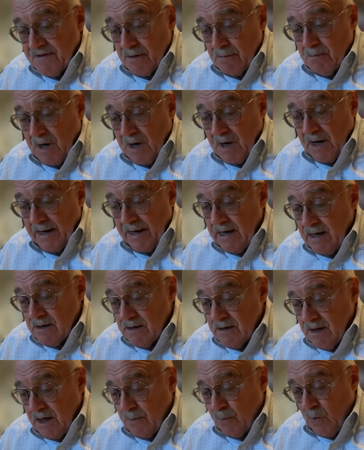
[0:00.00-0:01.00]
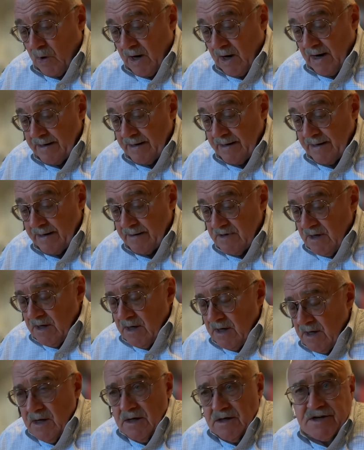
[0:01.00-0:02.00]
their money and why.
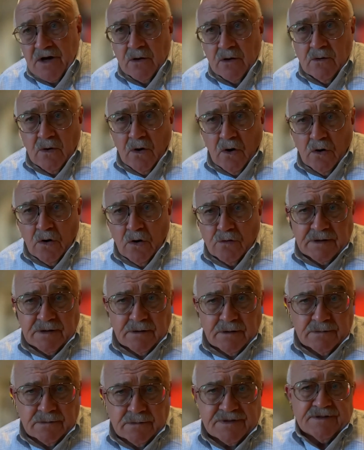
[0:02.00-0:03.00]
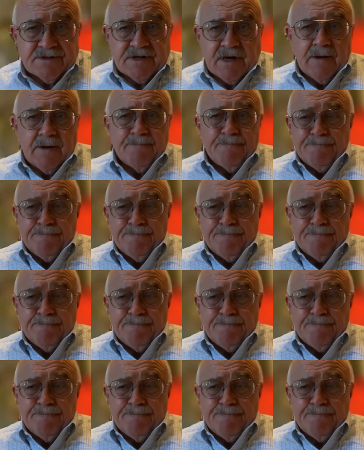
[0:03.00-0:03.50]
So over to you, Suzanne.